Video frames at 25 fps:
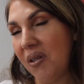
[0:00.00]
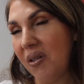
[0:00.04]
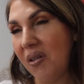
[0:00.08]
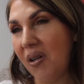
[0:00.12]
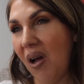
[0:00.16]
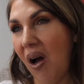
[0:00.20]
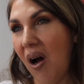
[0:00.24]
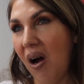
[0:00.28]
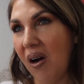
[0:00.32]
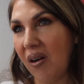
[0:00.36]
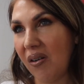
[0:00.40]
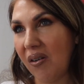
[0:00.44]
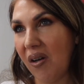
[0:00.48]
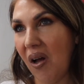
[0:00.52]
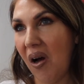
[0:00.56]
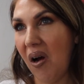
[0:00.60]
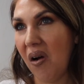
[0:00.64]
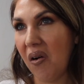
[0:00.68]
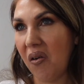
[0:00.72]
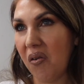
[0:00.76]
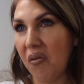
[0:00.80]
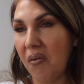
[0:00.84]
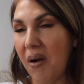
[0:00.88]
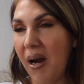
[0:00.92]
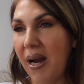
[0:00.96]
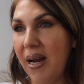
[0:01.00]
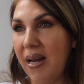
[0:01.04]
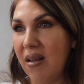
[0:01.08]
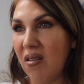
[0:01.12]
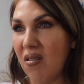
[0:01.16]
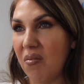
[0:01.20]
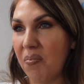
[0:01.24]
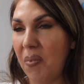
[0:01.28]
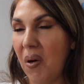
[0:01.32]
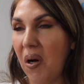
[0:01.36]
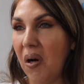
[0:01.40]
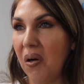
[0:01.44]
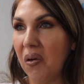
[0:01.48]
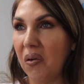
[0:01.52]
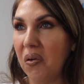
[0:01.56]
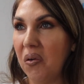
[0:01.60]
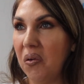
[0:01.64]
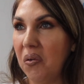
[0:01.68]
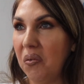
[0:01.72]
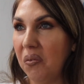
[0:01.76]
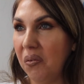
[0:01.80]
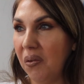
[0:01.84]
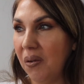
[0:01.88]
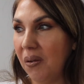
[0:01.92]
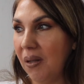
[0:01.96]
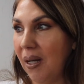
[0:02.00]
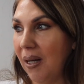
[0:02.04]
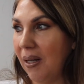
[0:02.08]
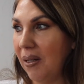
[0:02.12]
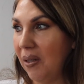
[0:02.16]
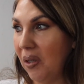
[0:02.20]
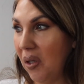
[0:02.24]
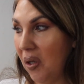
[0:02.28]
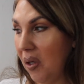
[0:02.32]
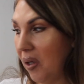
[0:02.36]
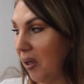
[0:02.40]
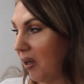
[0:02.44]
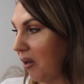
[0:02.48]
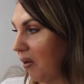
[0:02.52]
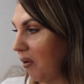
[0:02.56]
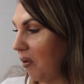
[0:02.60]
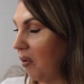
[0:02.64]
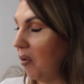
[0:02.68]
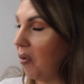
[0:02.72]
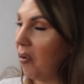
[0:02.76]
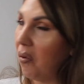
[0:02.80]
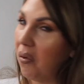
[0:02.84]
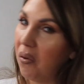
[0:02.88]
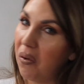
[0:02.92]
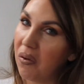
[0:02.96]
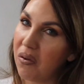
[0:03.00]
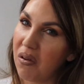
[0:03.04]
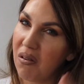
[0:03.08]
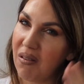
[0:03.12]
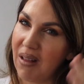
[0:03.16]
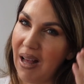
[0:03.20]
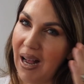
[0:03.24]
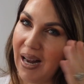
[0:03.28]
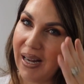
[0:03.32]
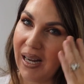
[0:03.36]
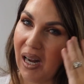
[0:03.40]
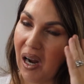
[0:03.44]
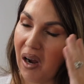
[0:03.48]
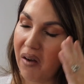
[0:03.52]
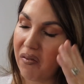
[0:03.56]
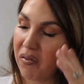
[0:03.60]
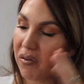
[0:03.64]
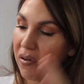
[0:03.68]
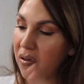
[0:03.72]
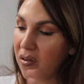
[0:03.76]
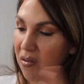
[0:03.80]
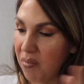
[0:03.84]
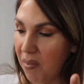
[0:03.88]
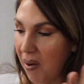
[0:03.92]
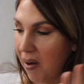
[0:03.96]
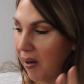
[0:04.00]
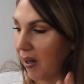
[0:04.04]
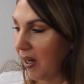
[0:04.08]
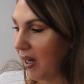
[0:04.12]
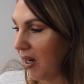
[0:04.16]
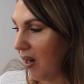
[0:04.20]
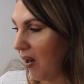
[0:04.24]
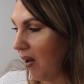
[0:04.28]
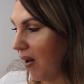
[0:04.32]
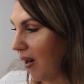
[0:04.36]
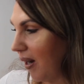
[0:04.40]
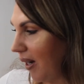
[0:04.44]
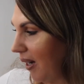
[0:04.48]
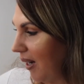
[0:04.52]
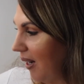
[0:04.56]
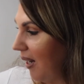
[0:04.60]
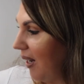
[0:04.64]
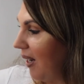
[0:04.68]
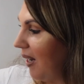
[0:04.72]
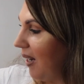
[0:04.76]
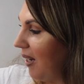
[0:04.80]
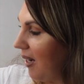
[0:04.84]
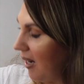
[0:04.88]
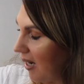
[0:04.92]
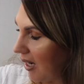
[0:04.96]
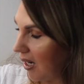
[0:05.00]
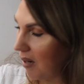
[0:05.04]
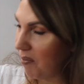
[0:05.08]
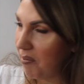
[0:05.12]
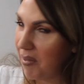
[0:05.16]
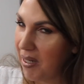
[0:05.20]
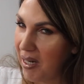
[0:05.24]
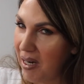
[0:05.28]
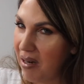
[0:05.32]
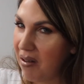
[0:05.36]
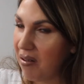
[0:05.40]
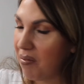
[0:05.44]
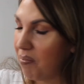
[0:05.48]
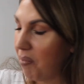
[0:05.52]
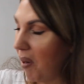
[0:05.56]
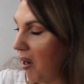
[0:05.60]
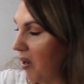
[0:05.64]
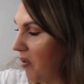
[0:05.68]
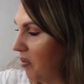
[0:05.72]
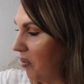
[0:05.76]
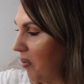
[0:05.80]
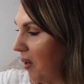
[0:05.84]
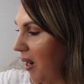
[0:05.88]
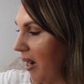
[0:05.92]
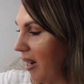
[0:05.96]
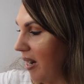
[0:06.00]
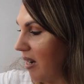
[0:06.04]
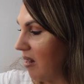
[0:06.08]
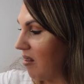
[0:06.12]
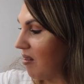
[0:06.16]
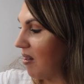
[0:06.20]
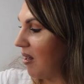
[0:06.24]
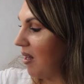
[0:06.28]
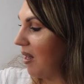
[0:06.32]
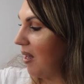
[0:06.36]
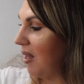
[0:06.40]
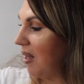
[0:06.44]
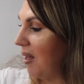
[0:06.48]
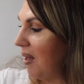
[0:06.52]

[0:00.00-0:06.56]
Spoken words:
dark grey sparkle look, or just add it over a smoky eye. It can be used both ways.